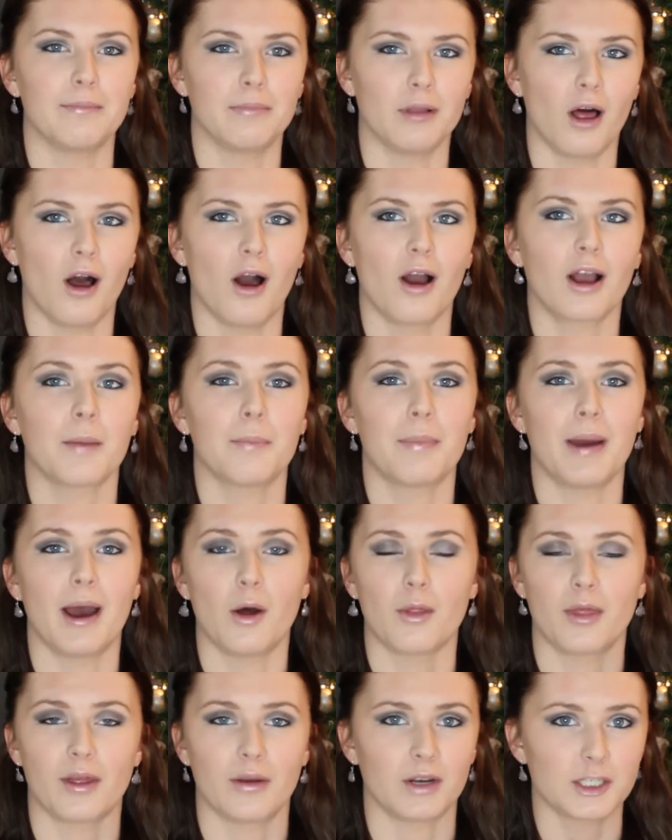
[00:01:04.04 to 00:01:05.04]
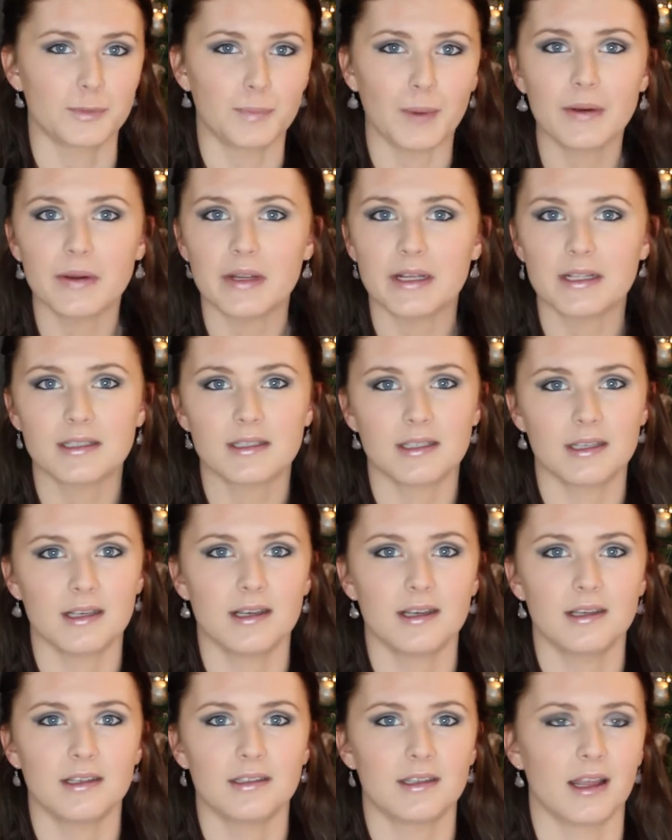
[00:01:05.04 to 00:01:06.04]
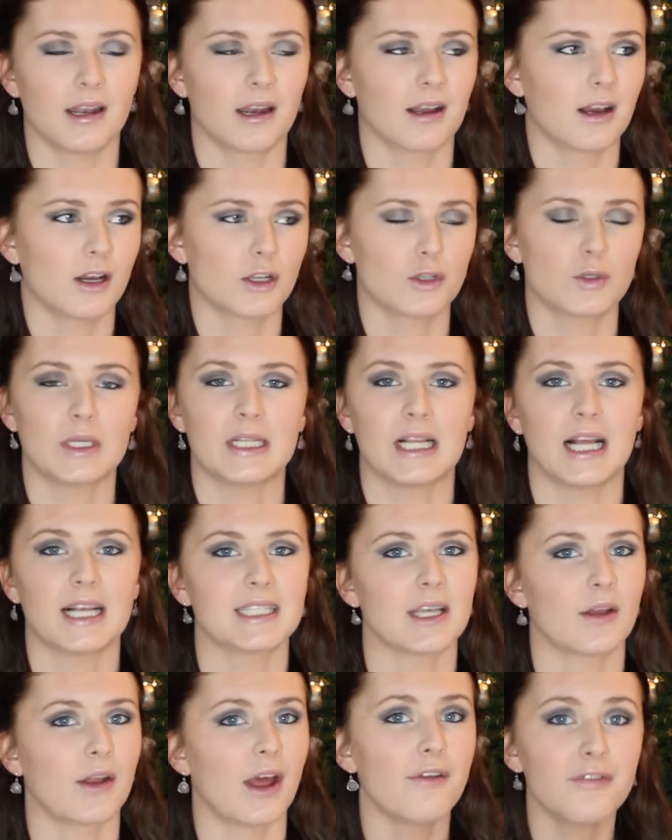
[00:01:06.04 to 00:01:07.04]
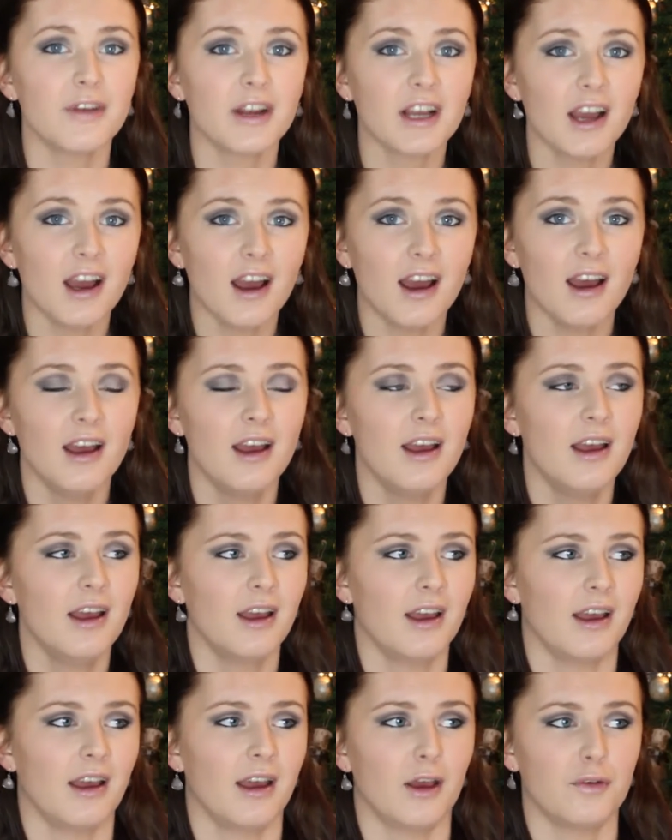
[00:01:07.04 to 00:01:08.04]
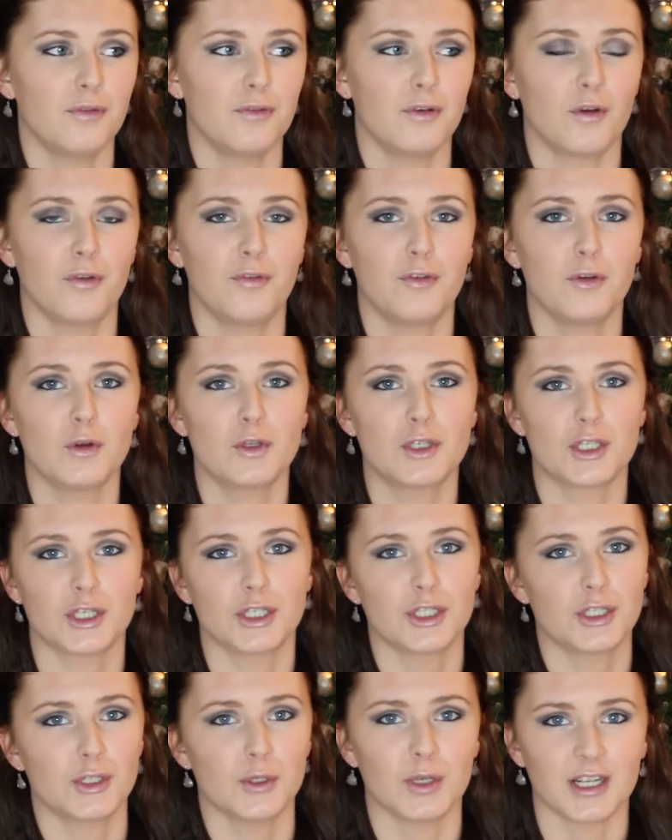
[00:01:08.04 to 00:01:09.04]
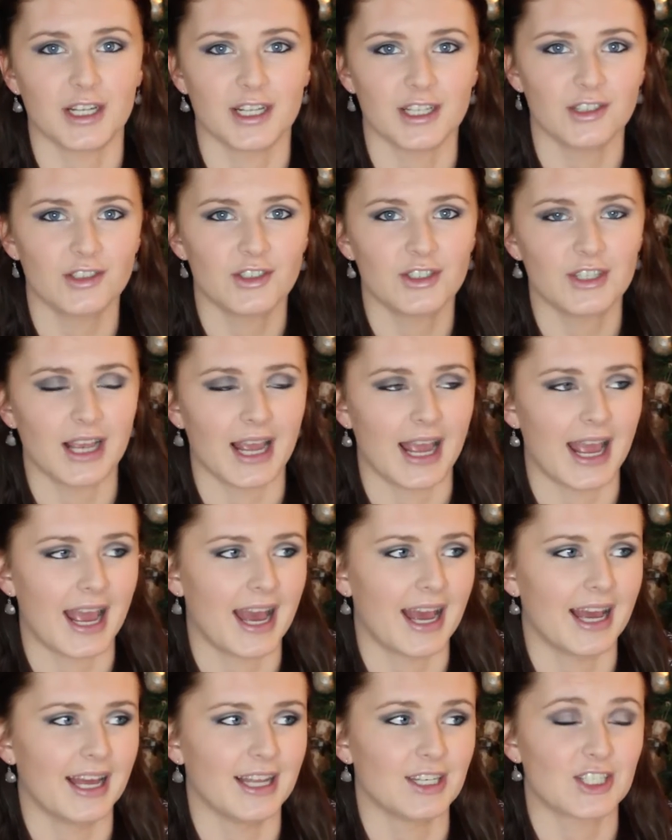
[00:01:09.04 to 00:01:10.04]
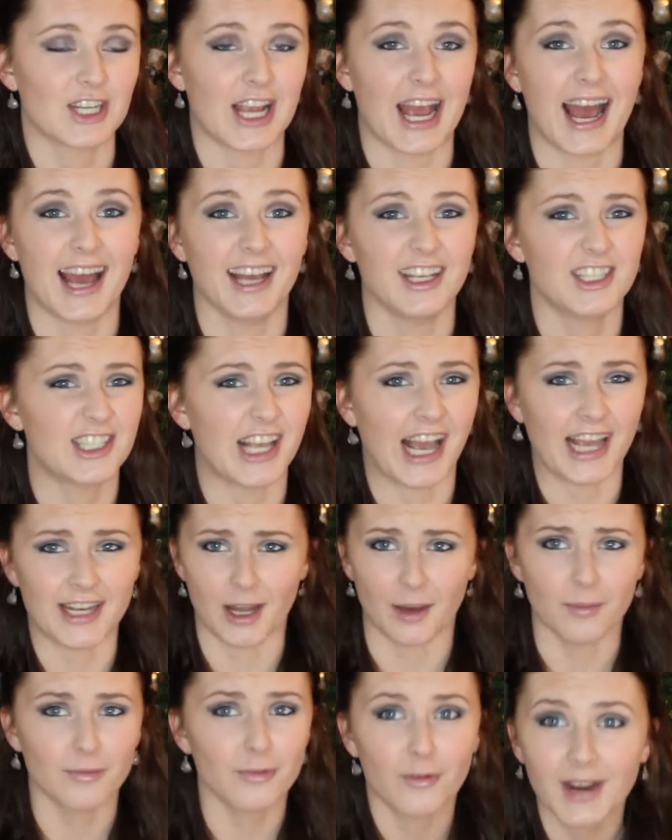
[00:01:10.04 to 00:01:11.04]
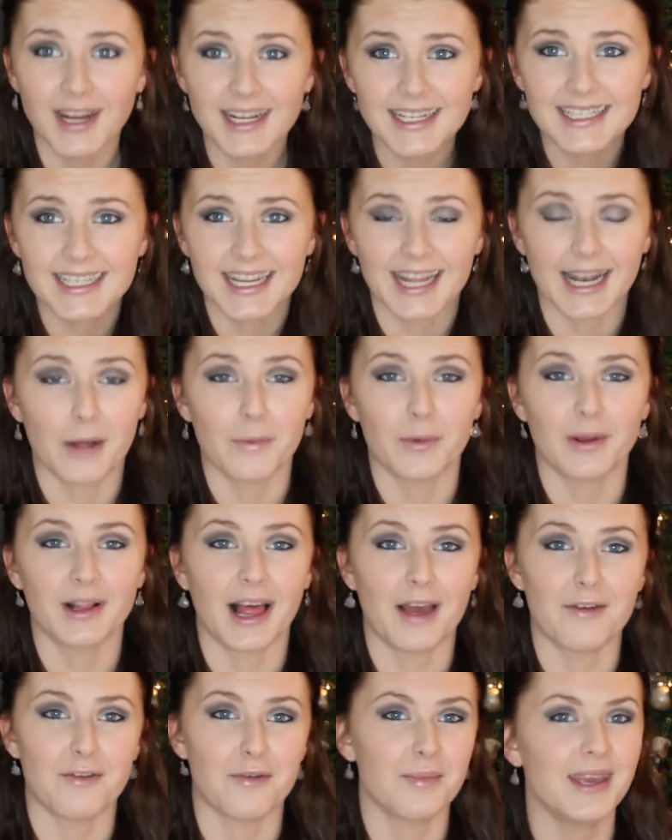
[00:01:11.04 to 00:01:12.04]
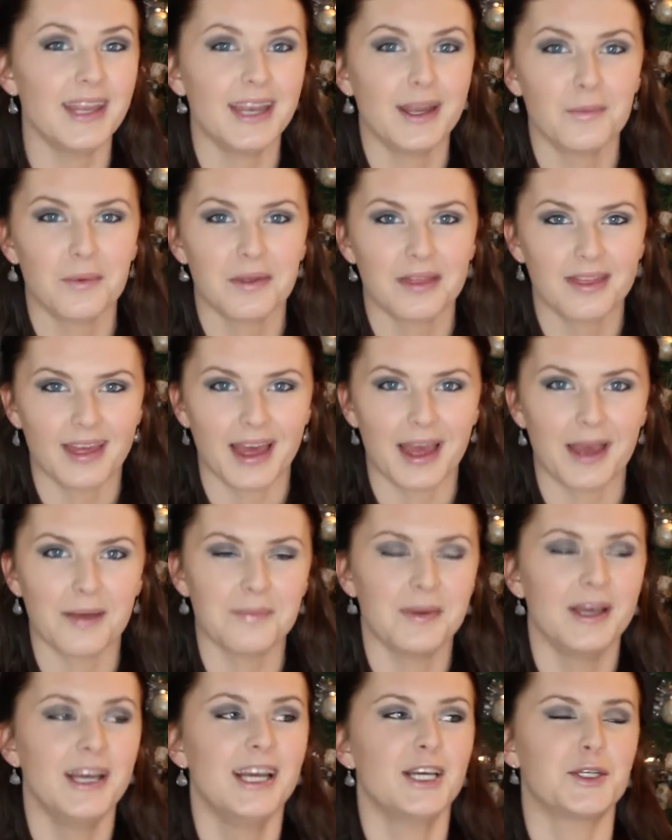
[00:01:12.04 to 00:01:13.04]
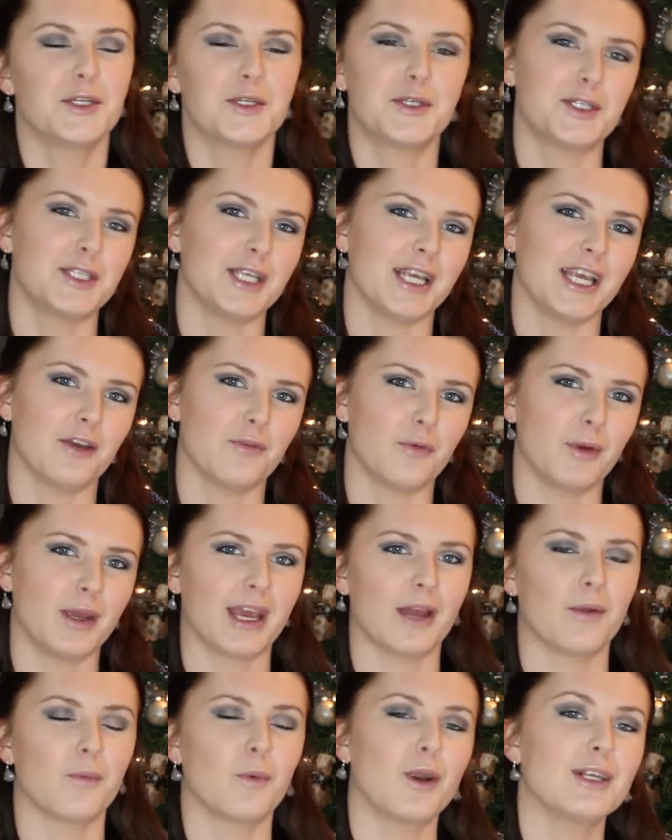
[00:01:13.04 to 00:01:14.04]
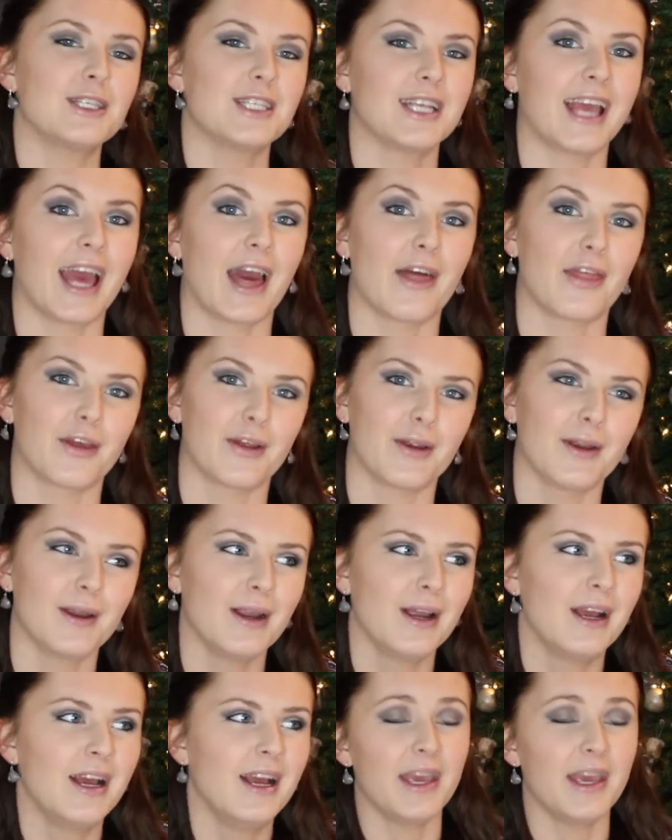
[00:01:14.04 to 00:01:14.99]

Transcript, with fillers: and blog about their experiences in a country like South Africa uh, for future students and I signed up for it and I will have a meeting with them to see if we can work together.